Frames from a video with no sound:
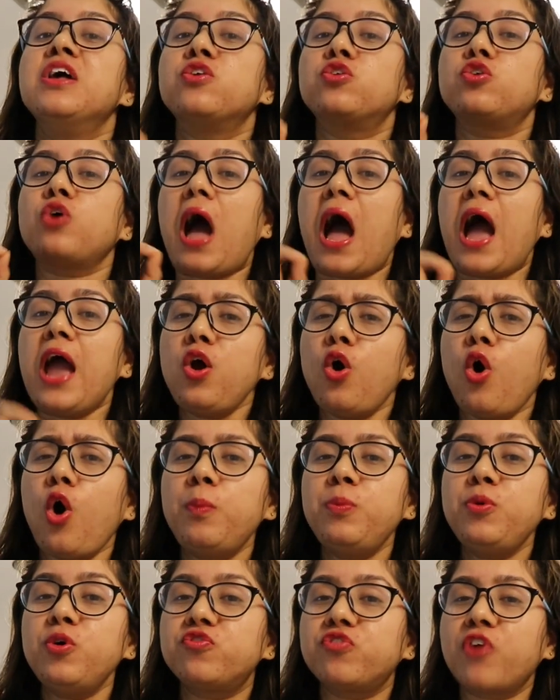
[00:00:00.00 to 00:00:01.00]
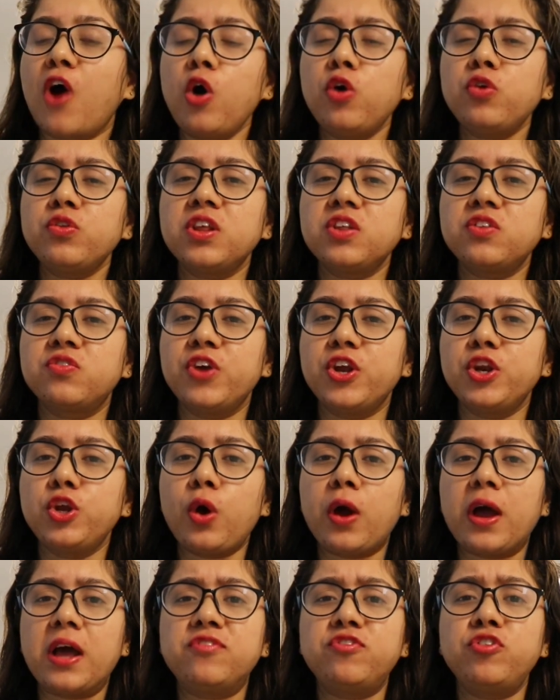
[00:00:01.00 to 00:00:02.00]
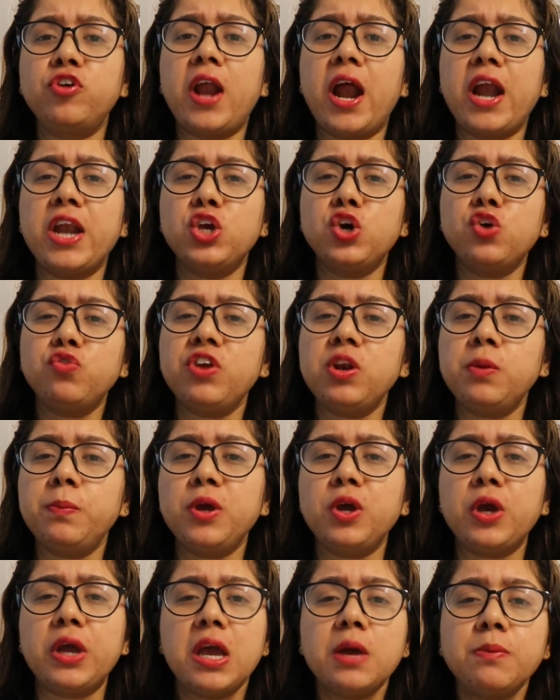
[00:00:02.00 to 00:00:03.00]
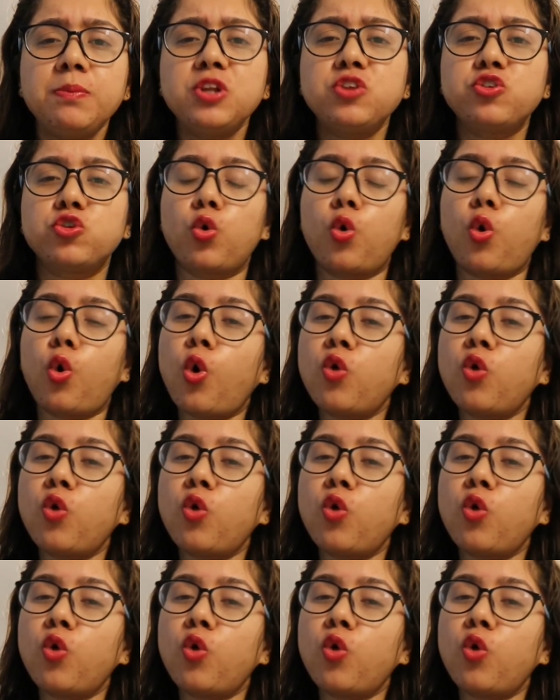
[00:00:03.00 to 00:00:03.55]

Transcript: So I hope you found this video helpful and you will be able to